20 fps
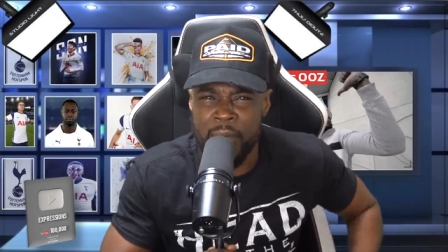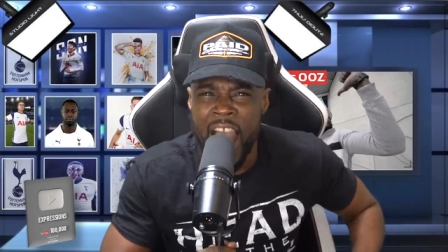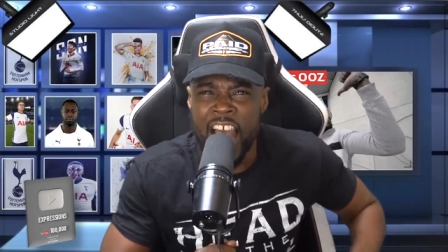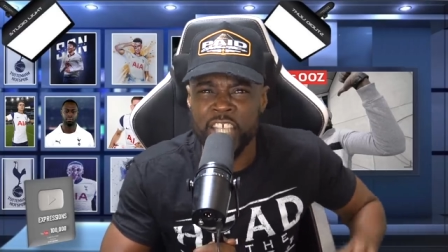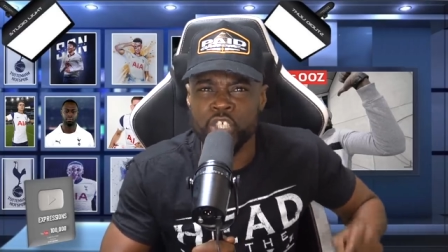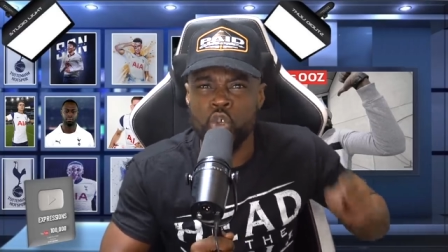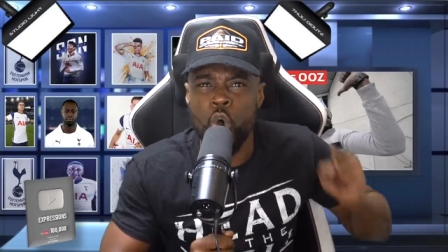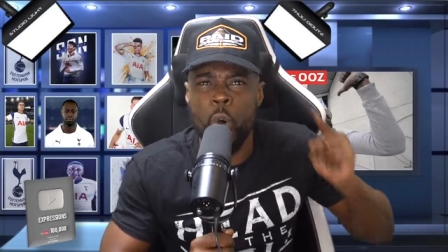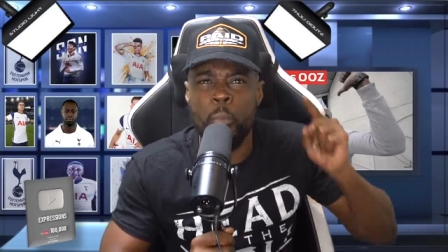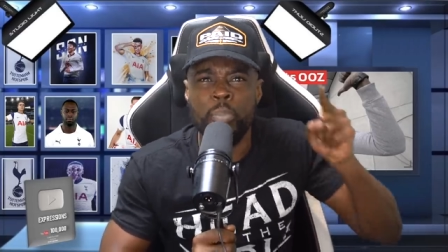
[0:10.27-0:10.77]
I
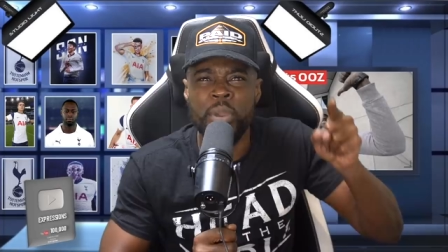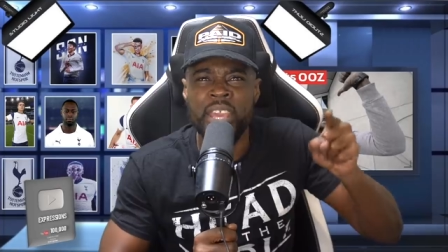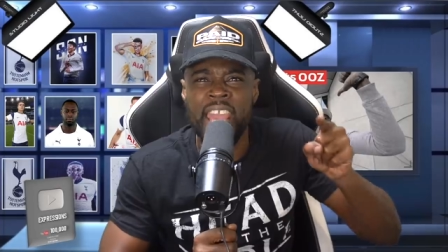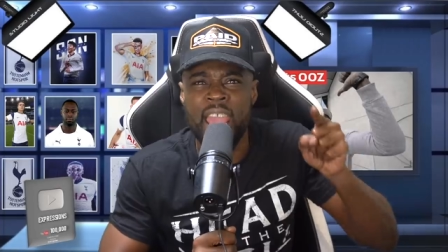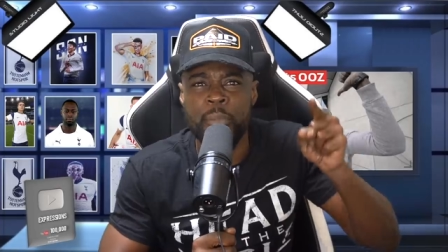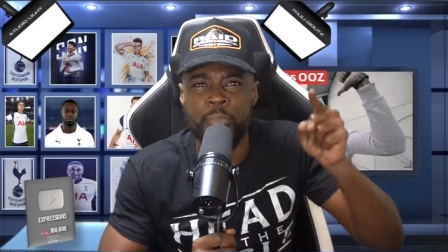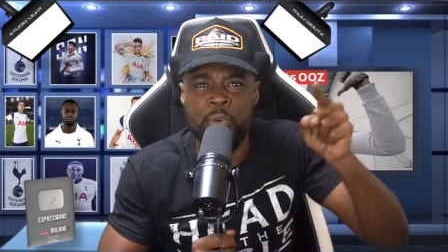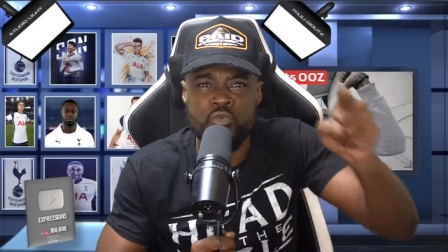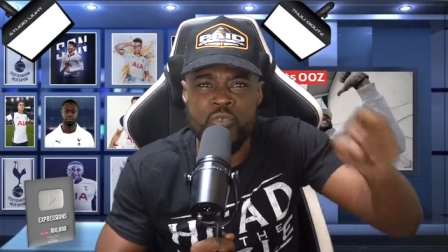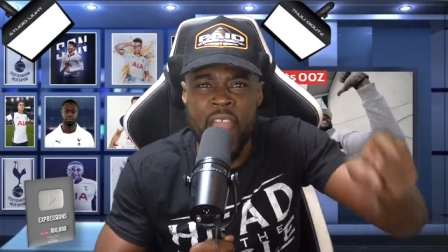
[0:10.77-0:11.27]
saw
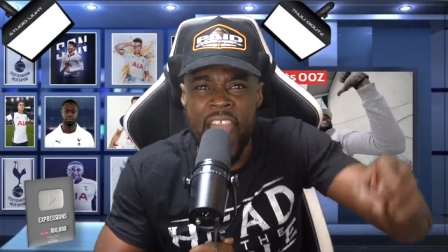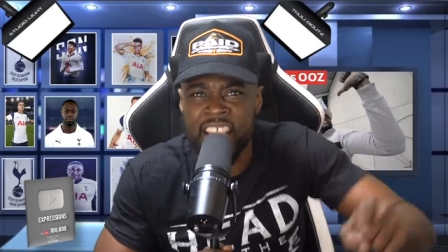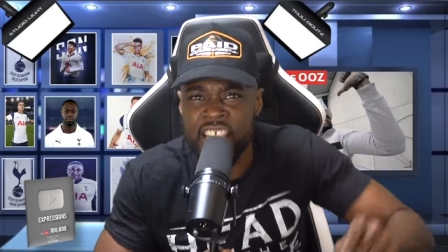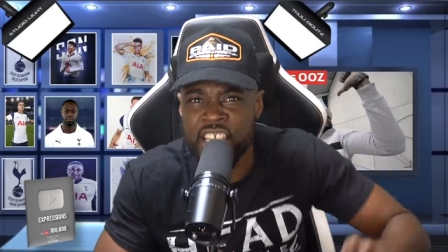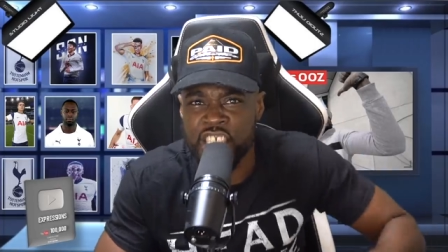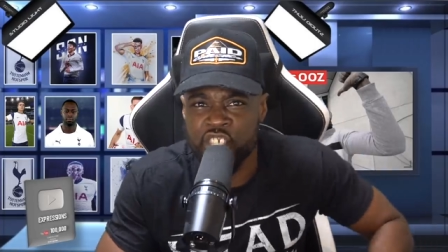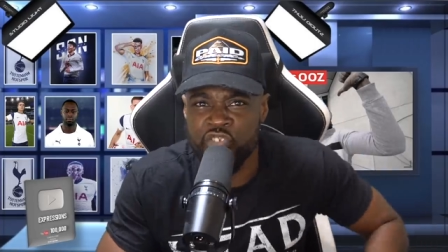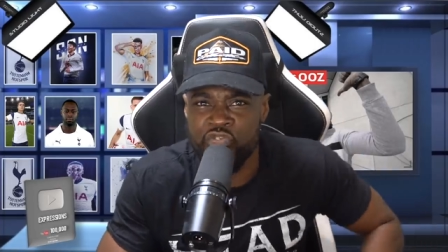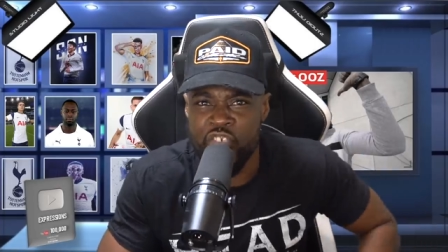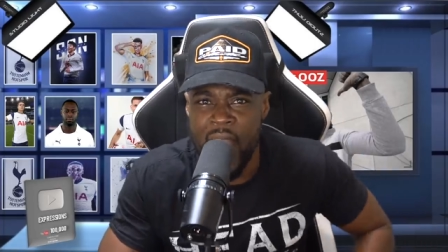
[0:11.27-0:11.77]
B.A.
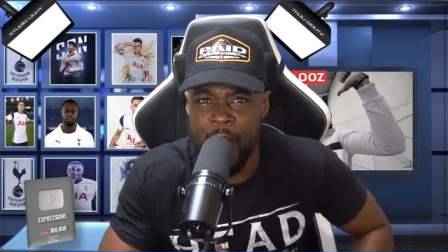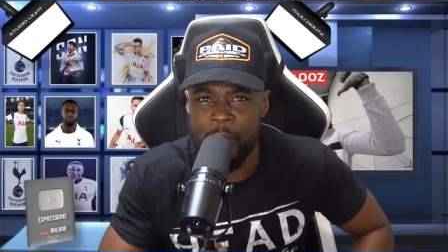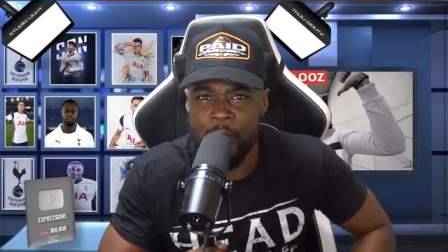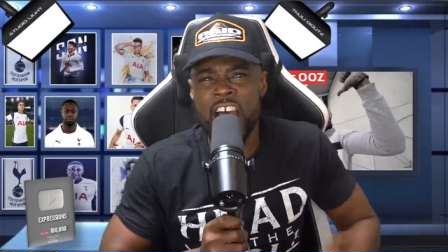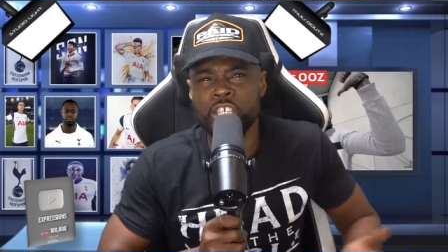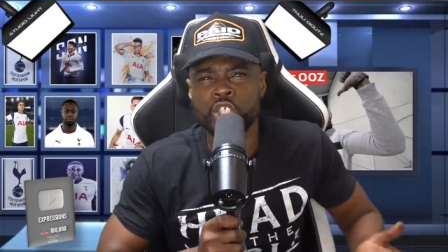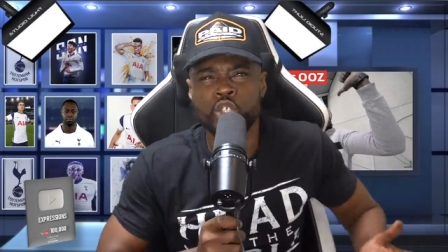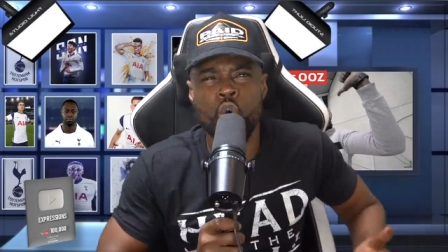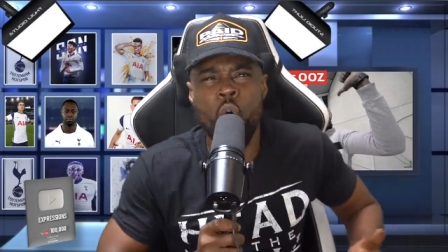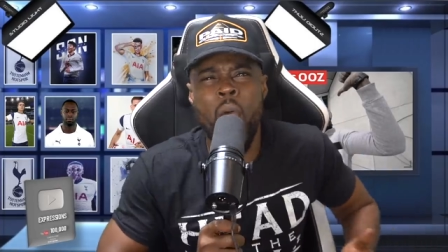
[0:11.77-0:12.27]
Baracus, fam.
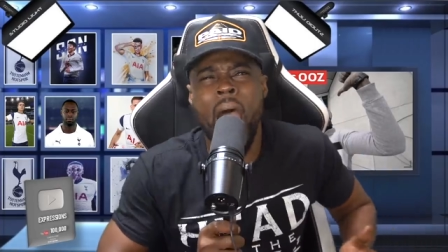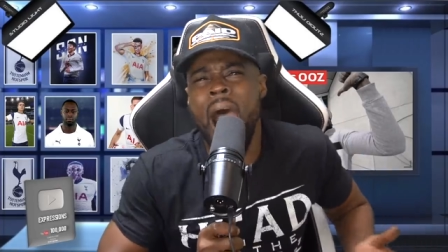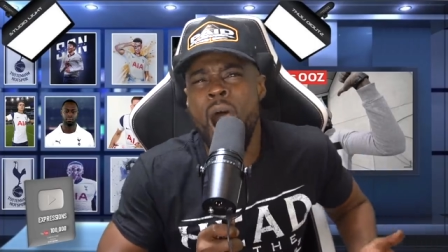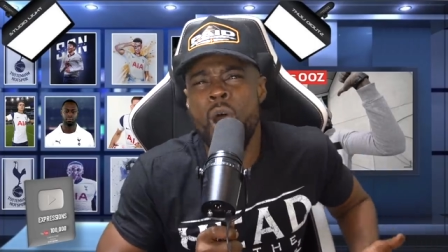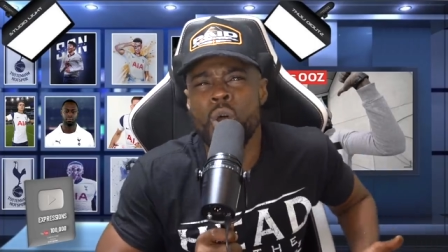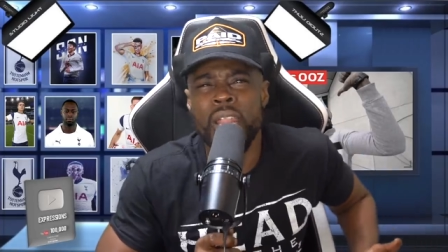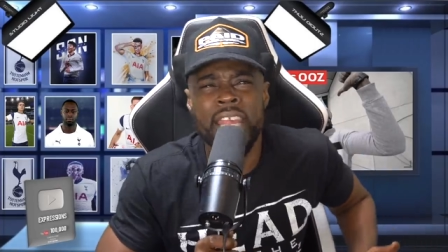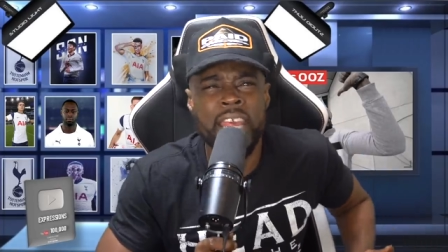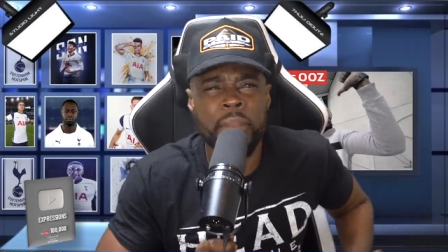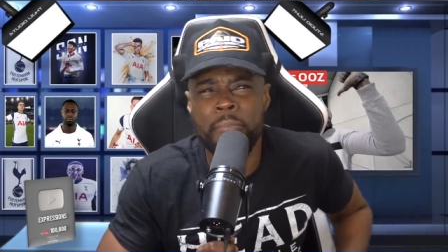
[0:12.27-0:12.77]
I saw
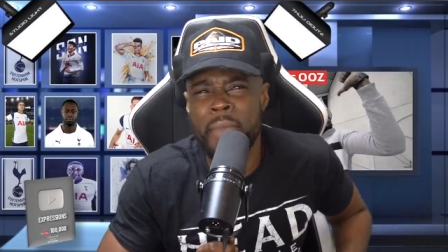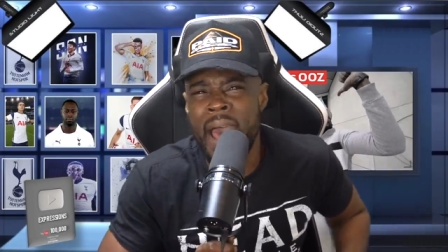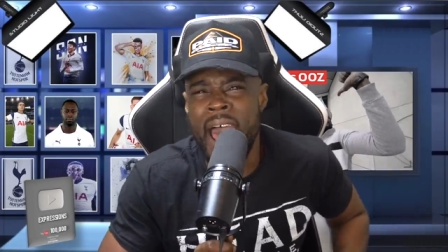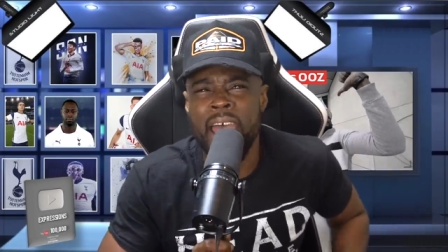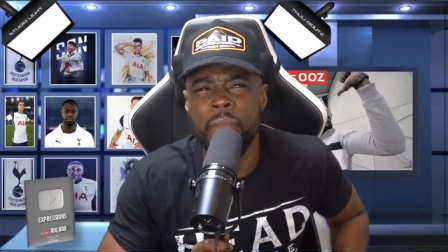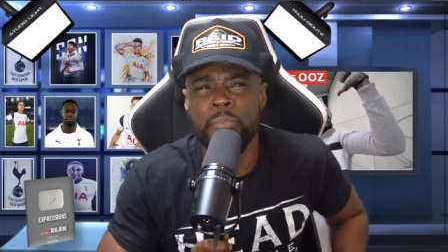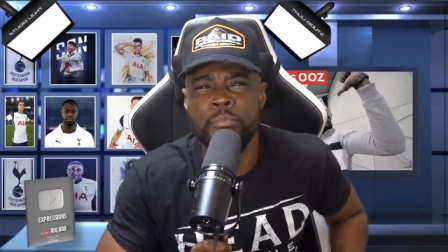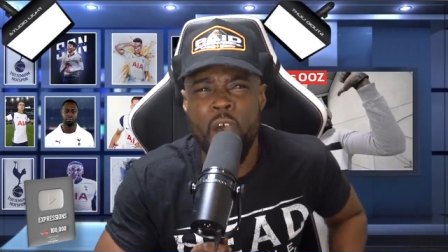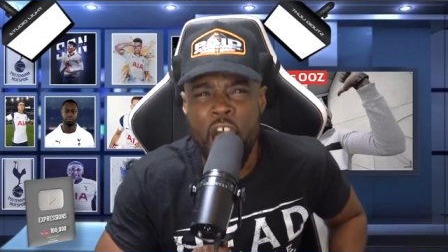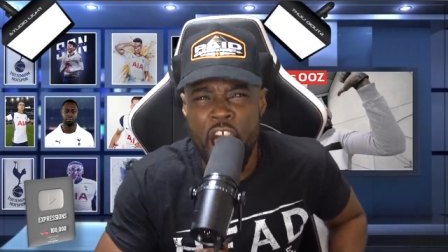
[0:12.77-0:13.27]
Howling
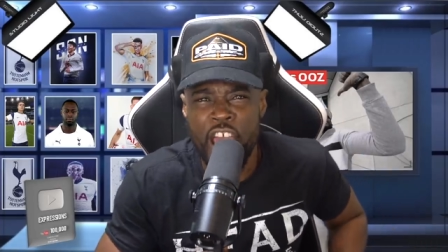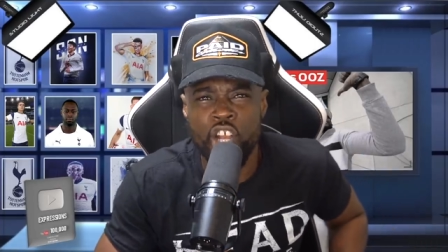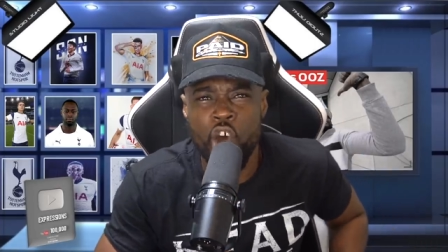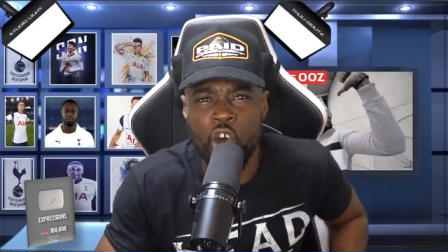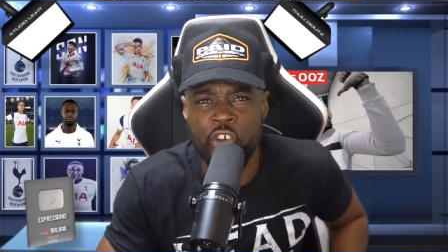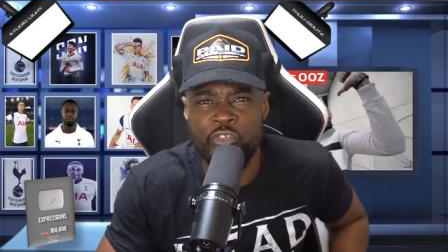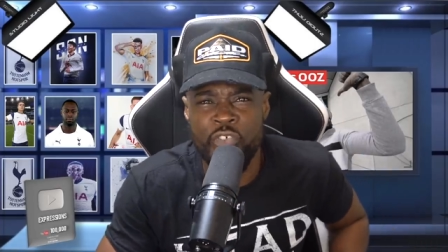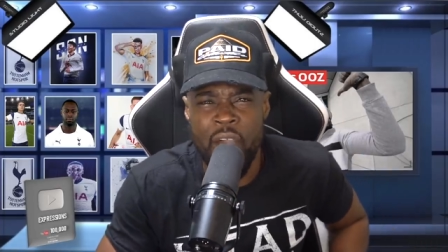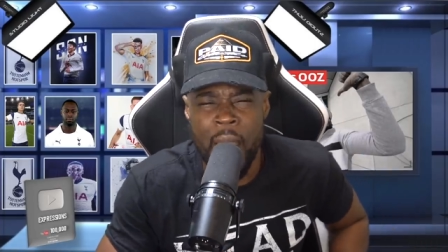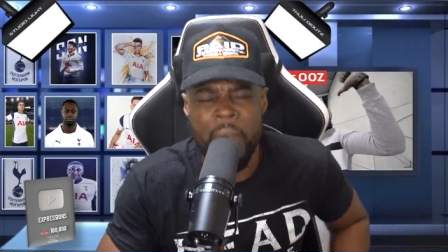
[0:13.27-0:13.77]
Mad
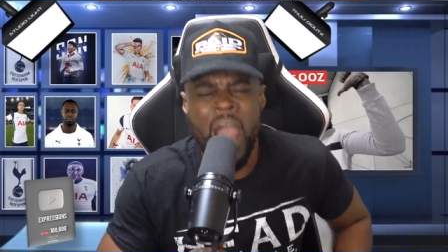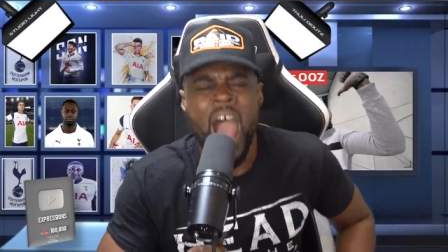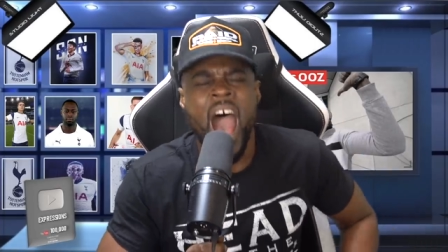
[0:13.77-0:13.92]
Murdock, fam.